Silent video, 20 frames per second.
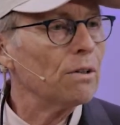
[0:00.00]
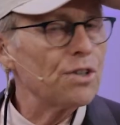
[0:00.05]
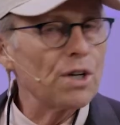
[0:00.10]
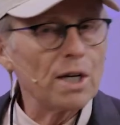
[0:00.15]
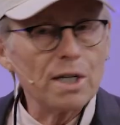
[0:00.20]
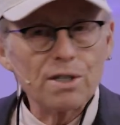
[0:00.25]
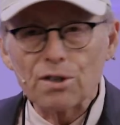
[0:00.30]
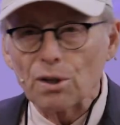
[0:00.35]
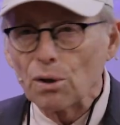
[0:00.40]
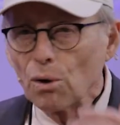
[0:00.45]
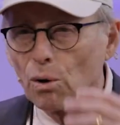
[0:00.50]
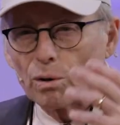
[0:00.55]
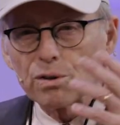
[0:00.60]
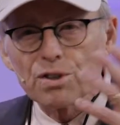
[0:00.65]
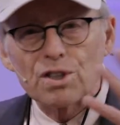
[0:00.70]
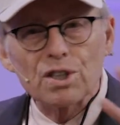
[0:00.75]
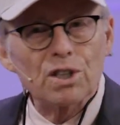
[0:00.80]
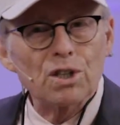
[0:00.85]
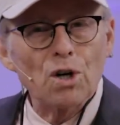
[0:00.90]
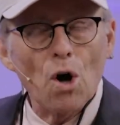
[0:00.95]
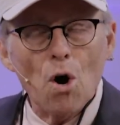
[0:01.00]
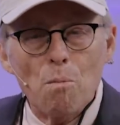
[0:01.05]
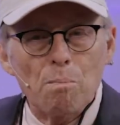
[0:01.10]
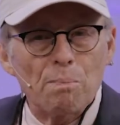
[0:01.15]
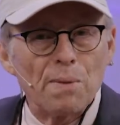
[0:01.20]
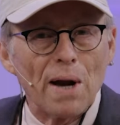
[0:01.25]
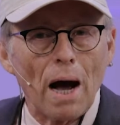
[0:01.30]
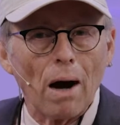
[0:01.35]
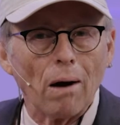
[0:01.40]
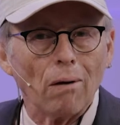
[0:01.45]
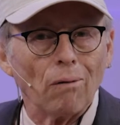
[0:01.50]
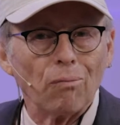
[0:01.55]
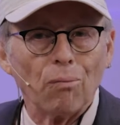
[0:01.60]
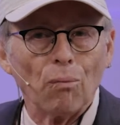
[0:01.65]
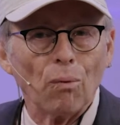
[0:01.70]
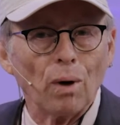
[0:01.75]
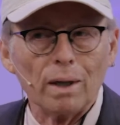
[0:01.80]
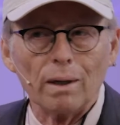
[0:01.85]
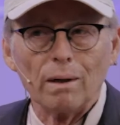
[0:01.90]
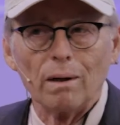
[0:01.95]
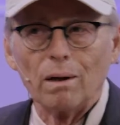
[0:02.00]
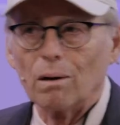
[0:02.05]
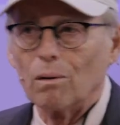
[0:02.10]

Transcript: Changed the whole scope now of what